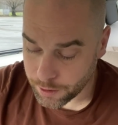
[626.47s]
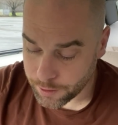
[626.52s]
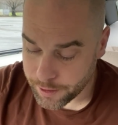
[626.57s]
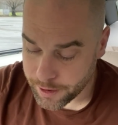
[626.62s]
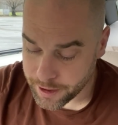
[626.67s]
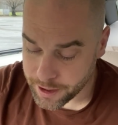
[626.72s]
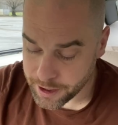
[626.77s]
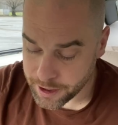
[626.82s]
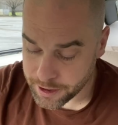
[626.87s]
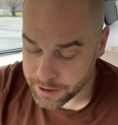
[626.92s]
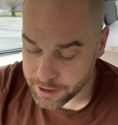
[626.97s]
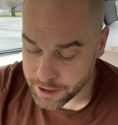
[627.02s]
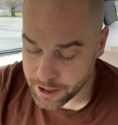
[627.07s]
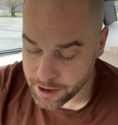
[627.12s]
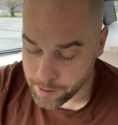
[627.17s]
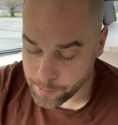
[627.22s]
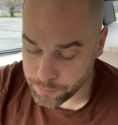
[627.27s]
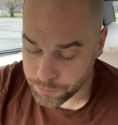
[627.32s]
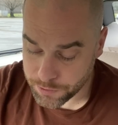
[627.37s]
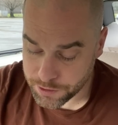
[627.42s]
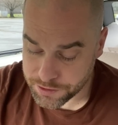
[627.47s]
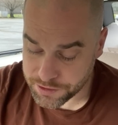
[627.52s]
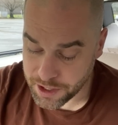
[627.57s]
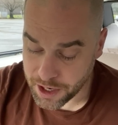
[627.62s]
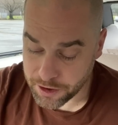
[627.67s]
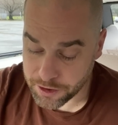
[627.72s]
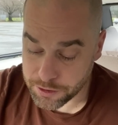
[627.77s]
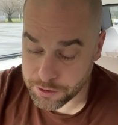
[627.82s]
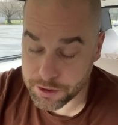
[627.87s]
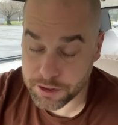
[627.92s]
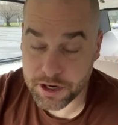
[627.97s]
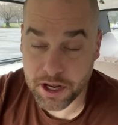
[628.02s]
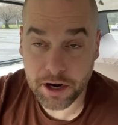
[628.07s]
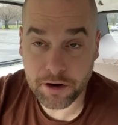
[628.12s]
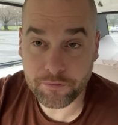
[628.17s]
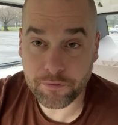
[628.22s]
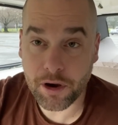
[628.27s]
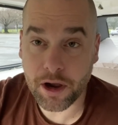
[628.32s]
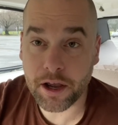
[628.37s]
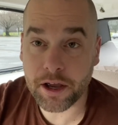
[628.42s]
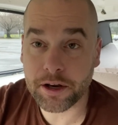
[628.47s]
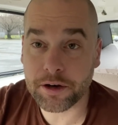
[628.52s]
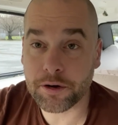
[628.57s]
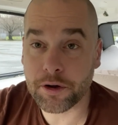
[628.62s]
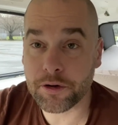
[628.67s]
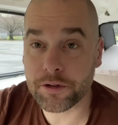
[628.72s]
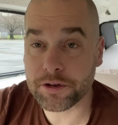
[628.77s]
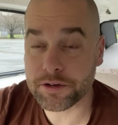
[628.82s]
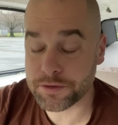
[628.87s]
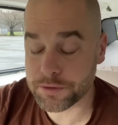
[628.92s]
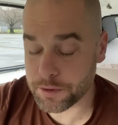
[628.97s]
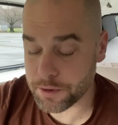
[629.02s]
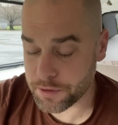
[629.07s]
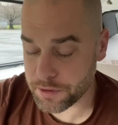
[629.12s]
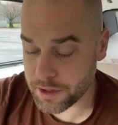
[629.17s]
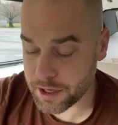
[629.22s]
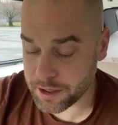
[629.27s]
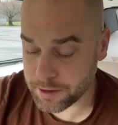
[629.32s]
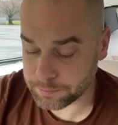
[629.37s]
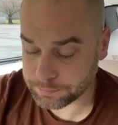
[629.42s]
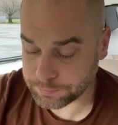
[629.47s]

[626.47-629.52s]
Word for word: and this is how you identify it and all this sort of thing.